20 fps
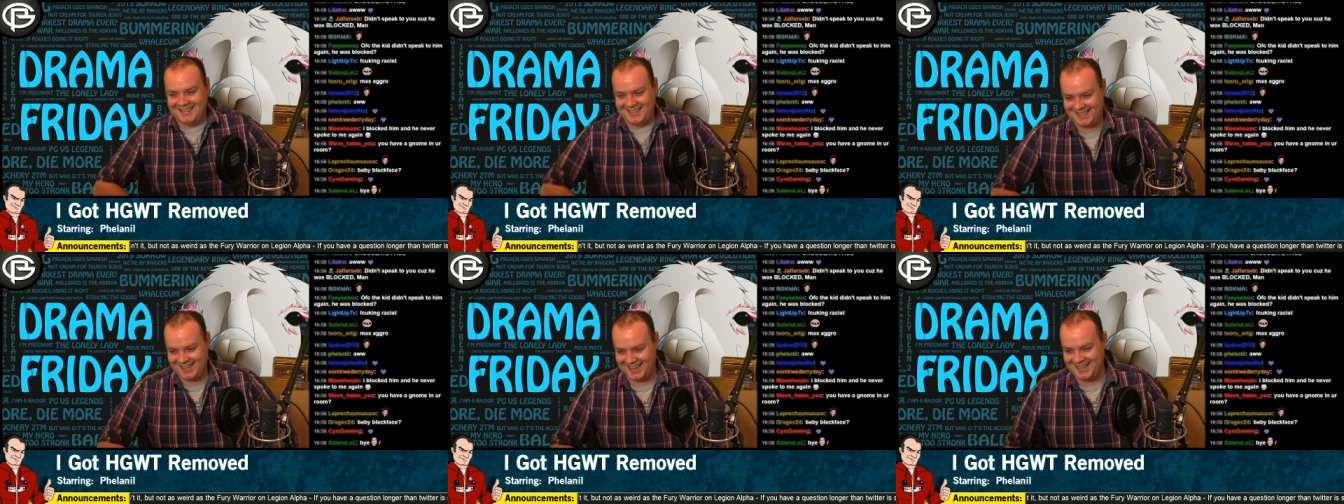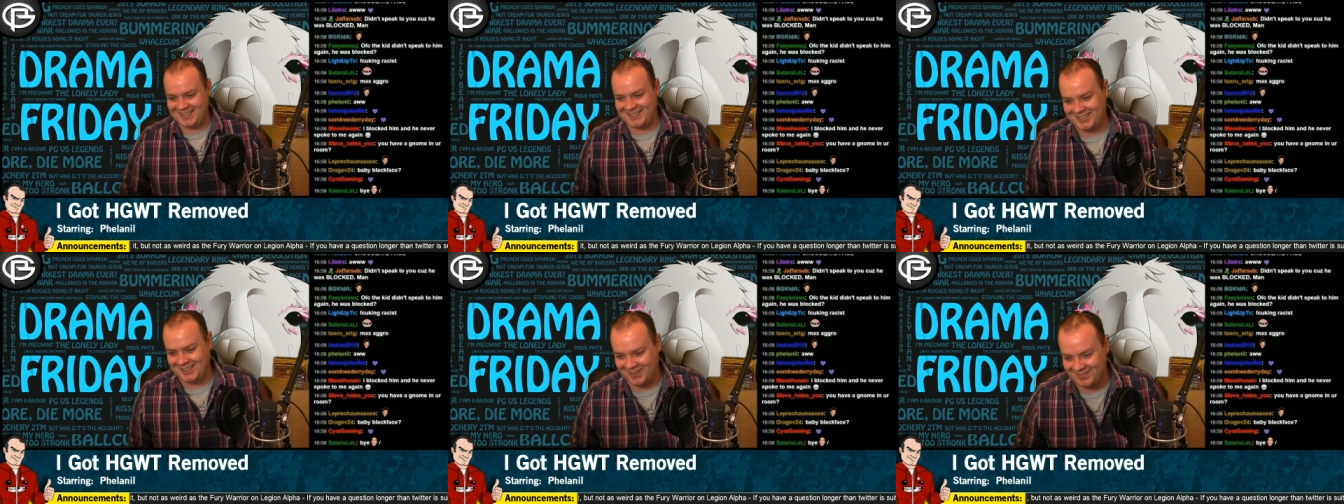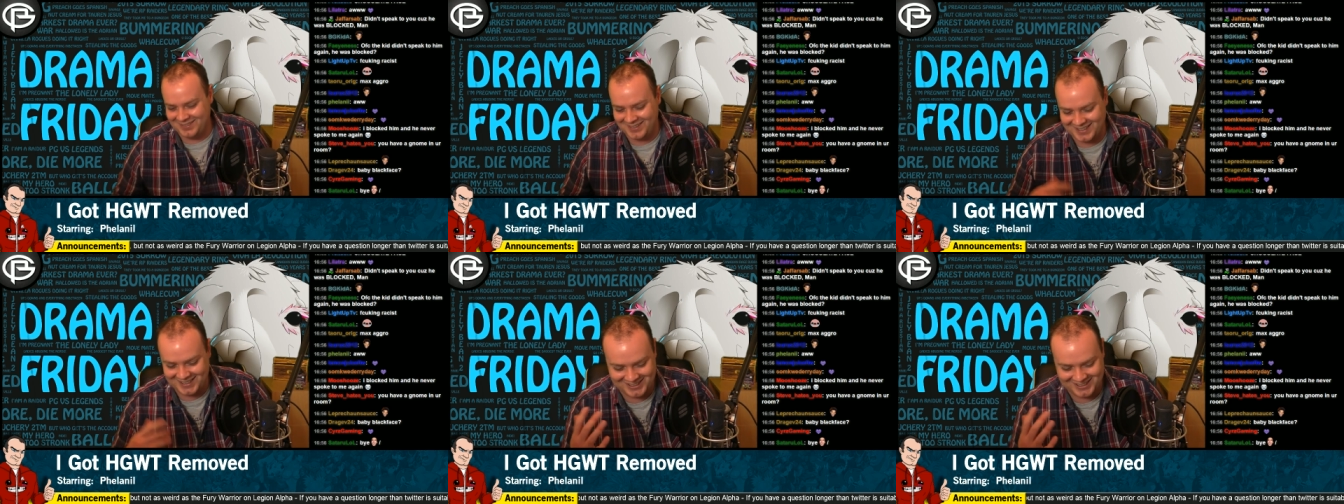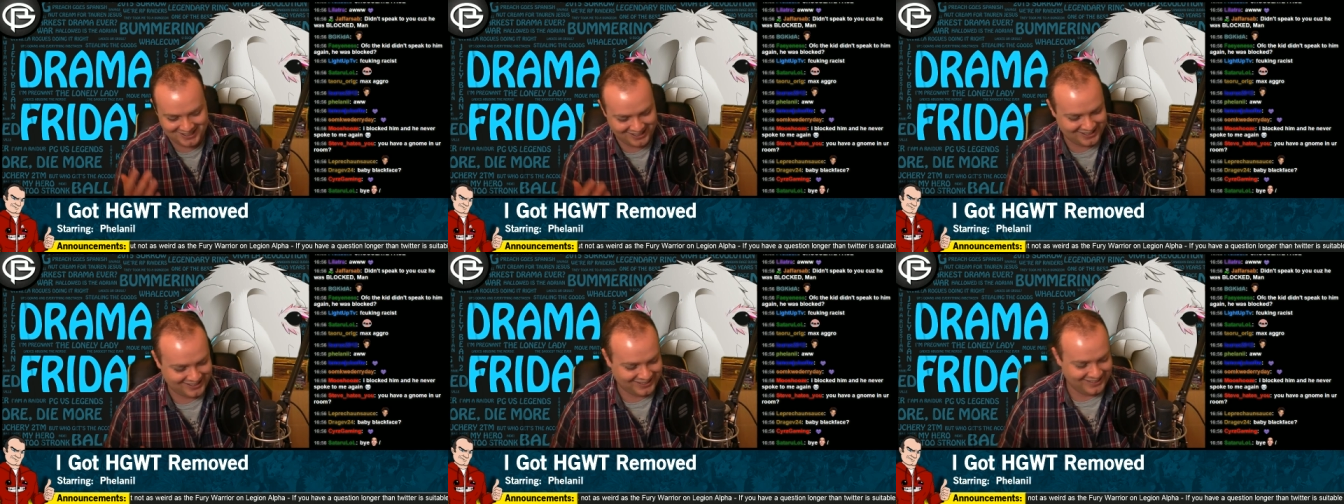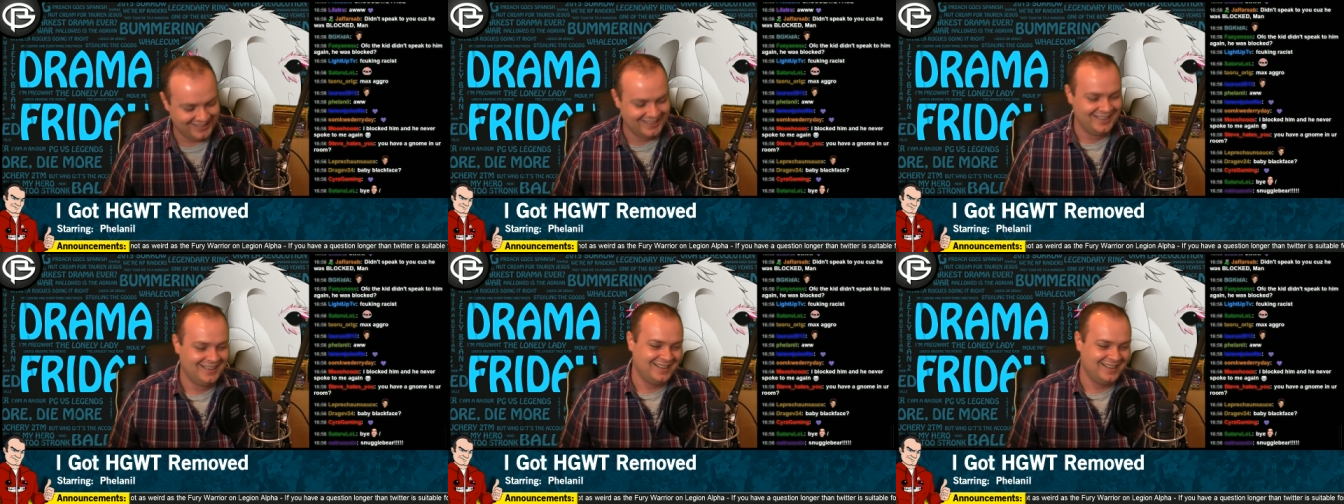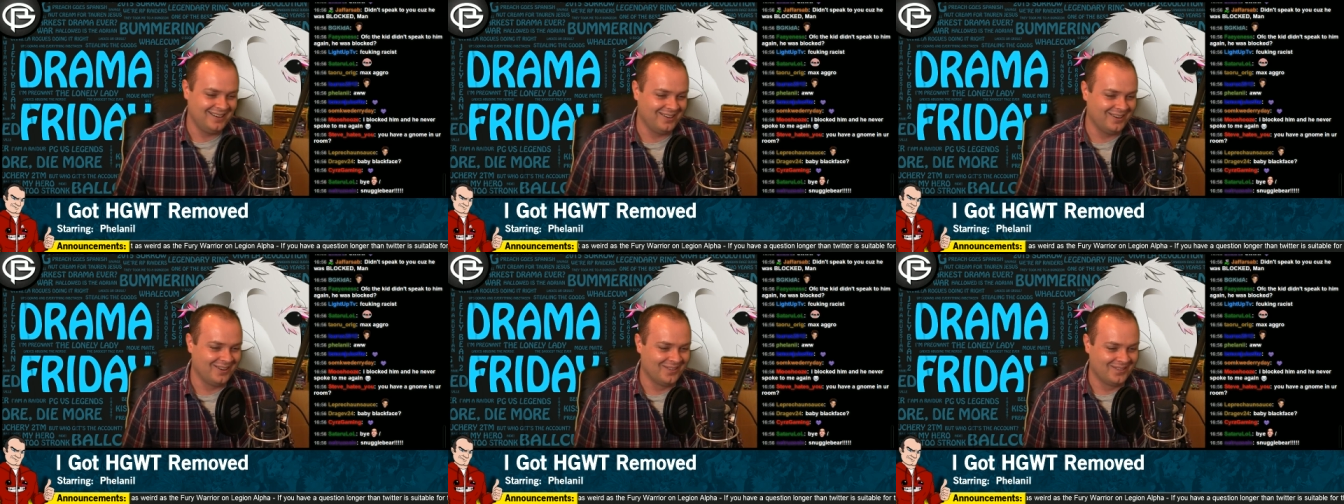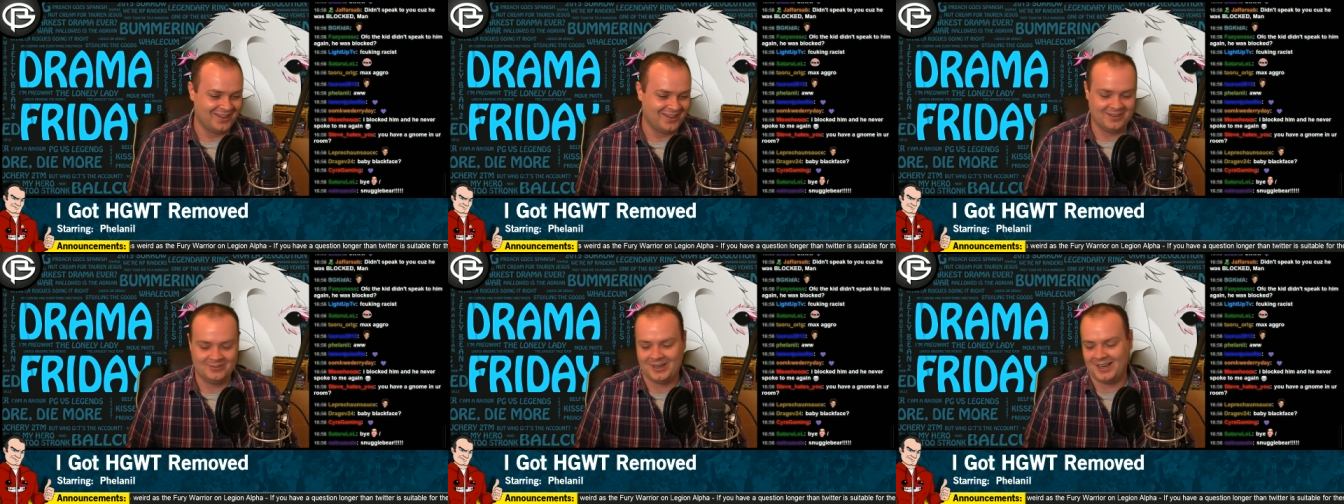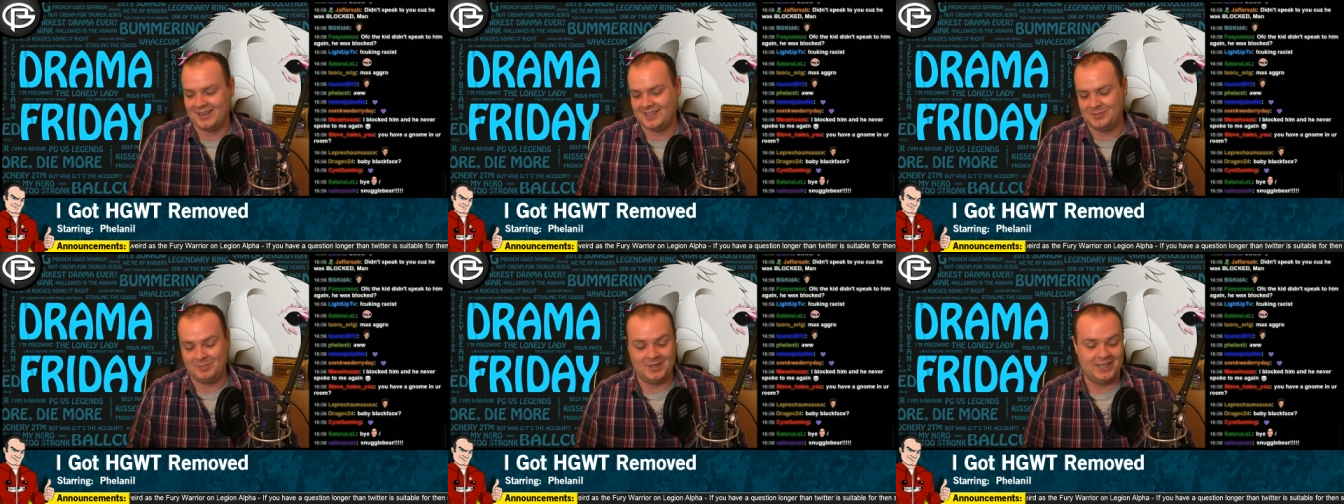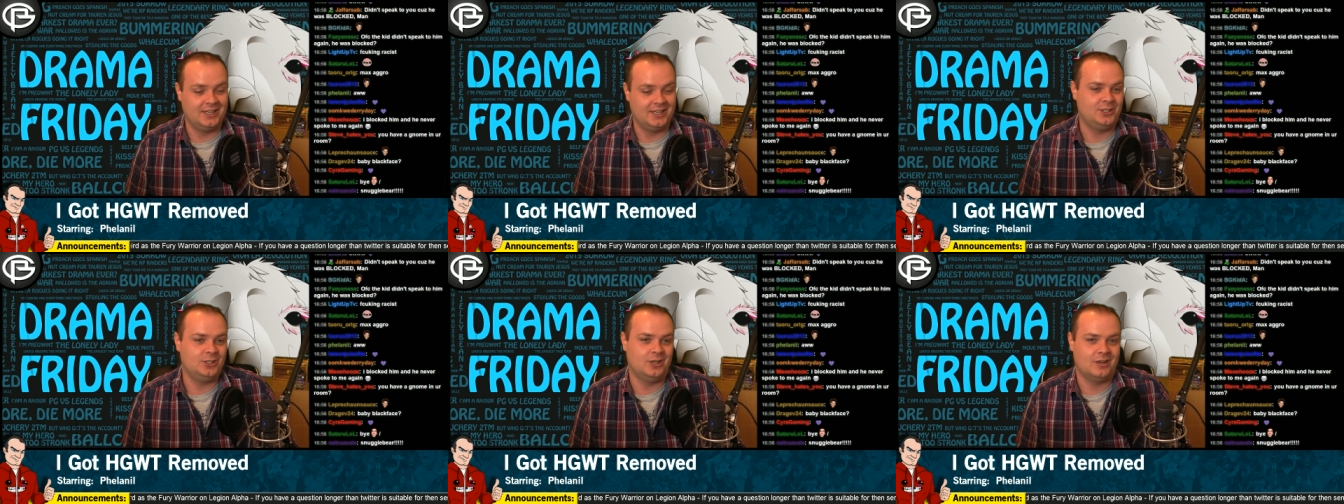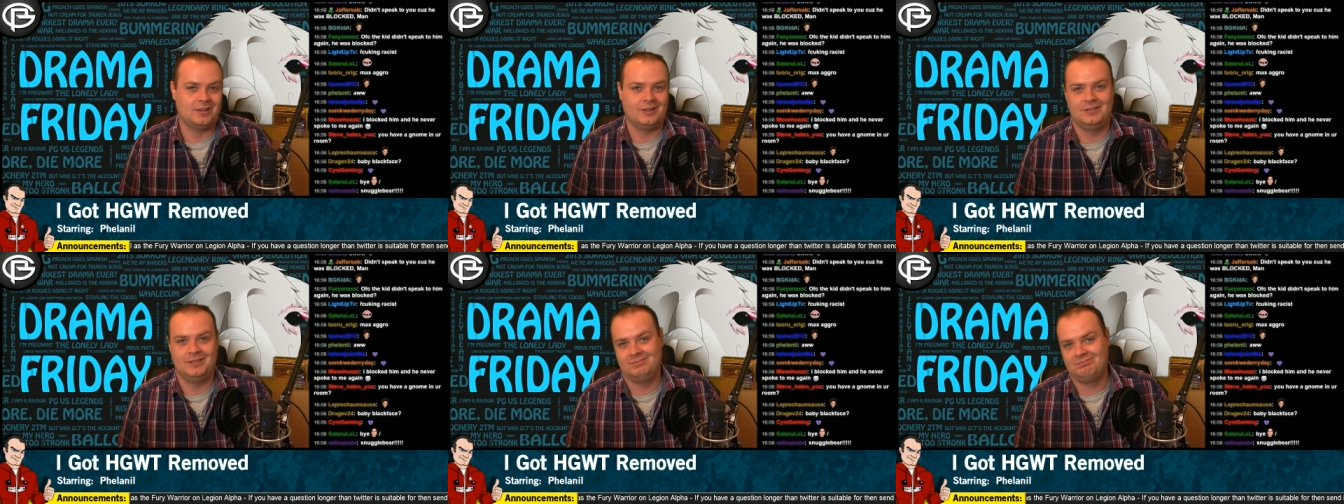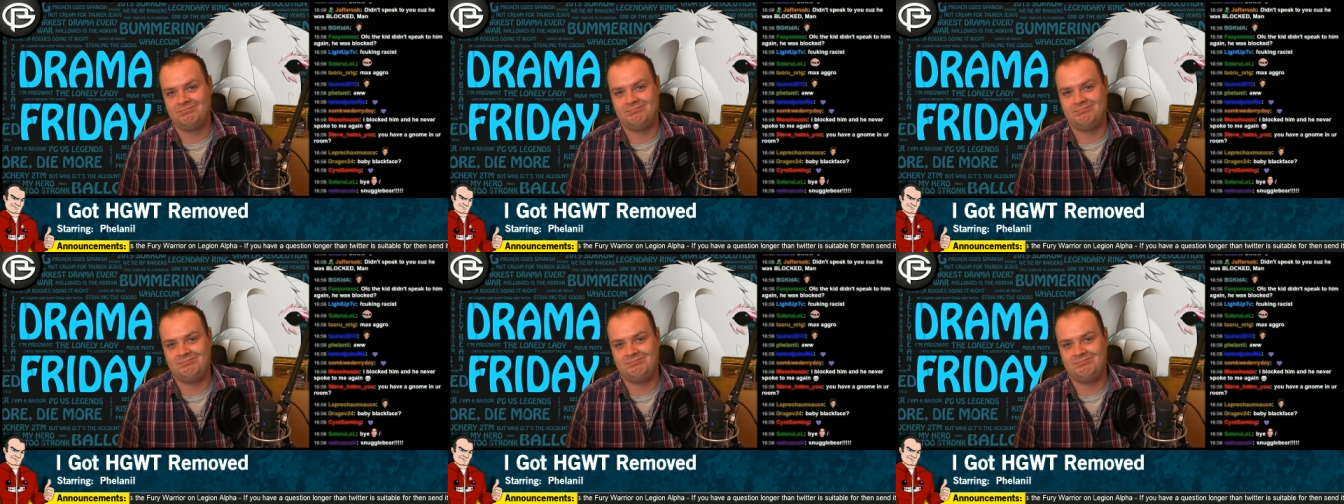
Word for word: he's covered in chocolate. I don't know what. Well, he's been eating chocolate.